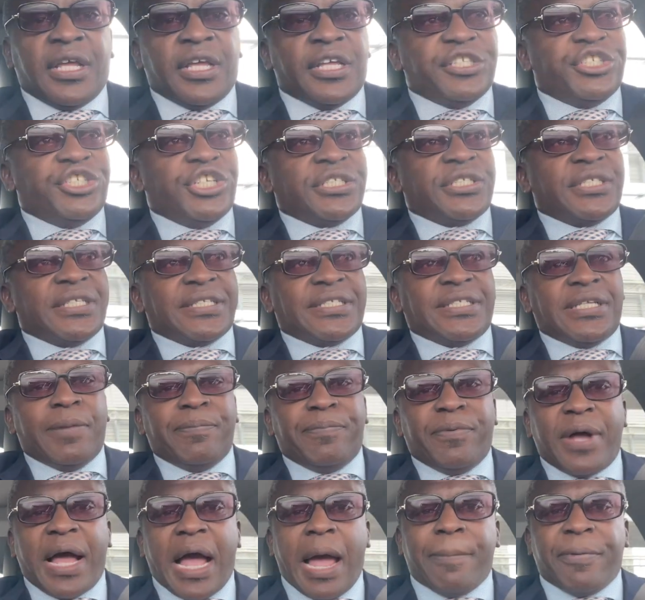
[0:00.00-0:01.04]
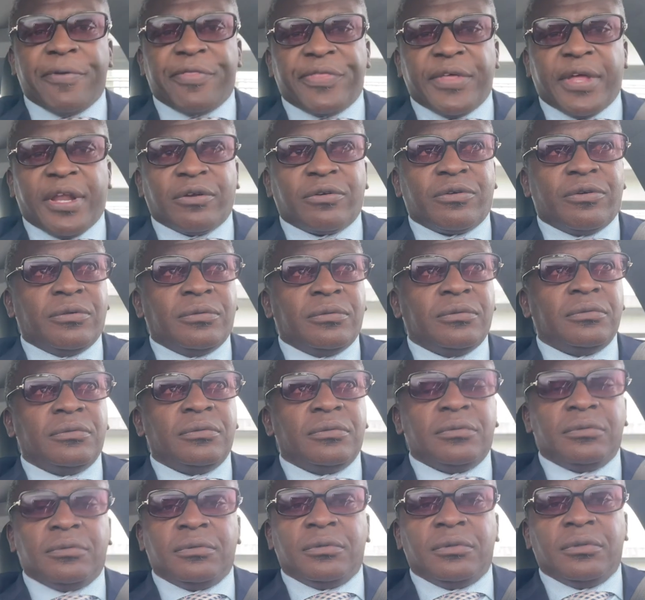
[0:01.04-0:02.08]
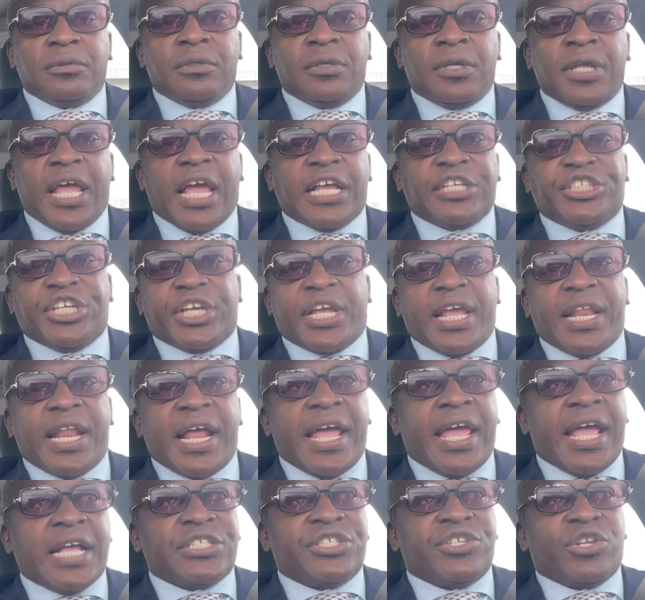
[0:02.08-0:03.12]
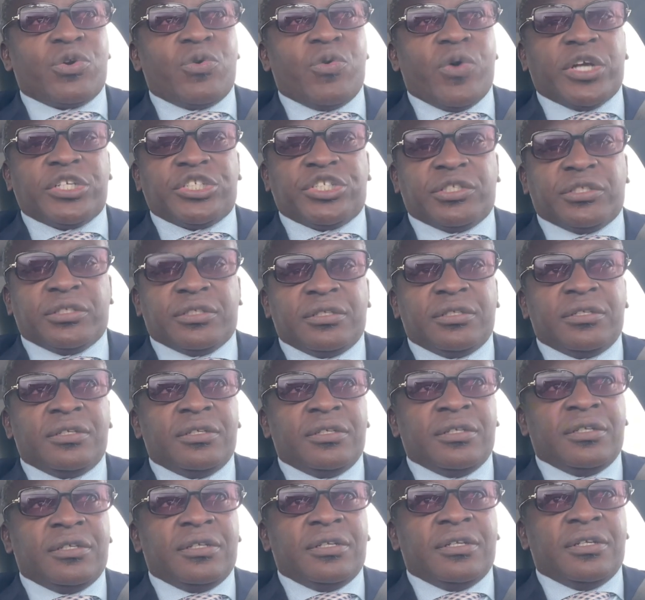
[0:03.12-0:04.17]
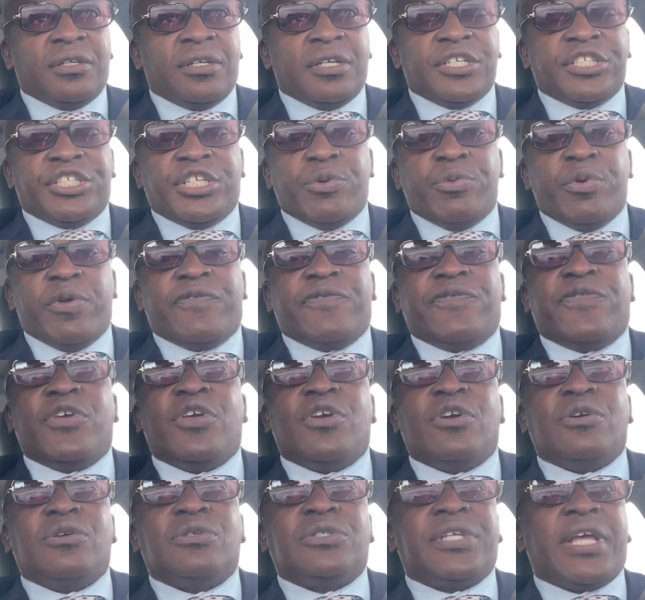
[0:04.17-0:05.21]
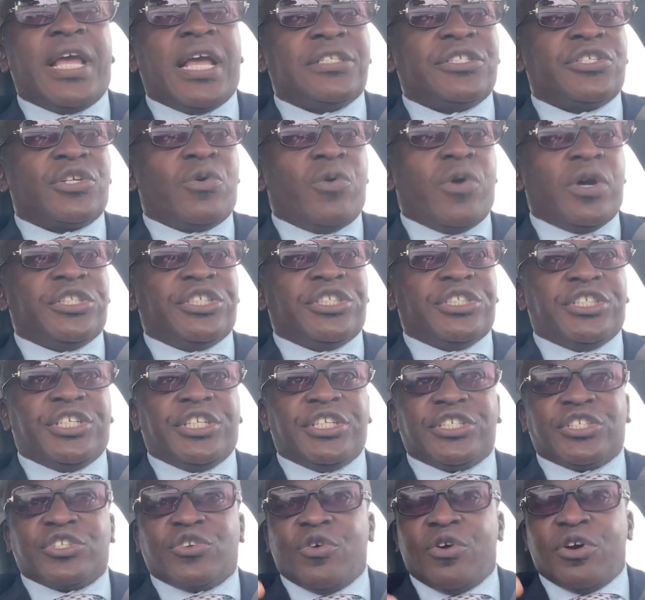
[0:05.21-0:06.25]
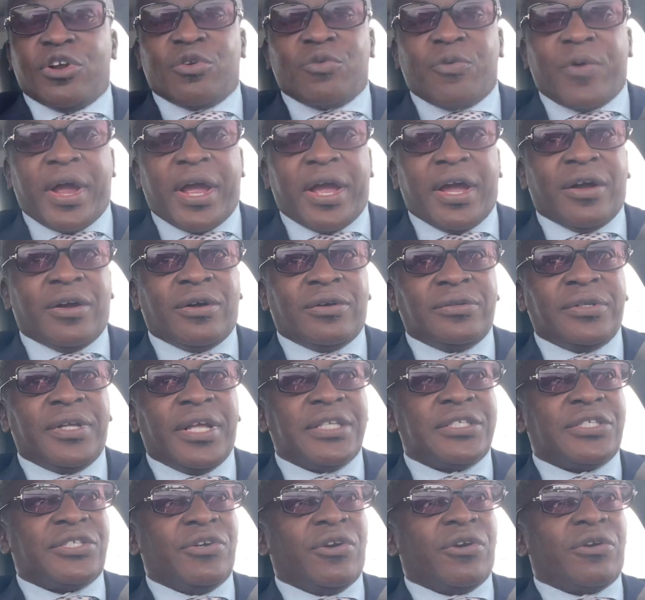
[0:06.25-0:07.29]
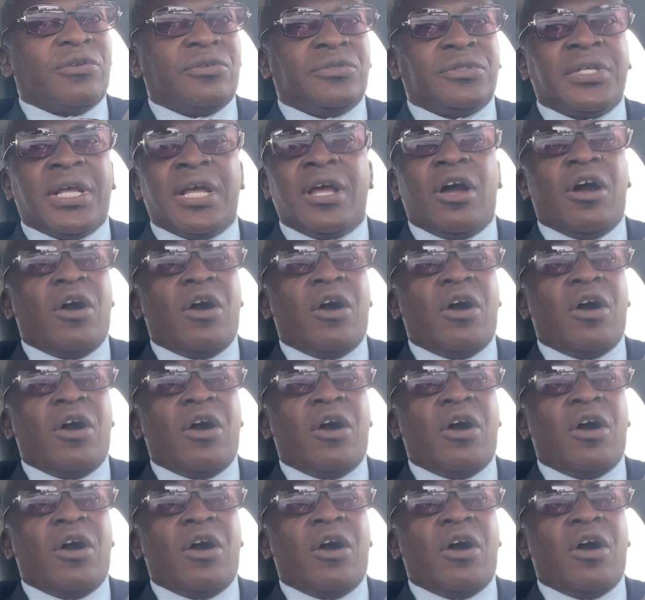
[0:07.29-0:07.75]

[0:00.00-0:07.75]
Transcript: Just a simple hypothetical, and she cannot answer the question. She refused to answer the question. She's going around in circles.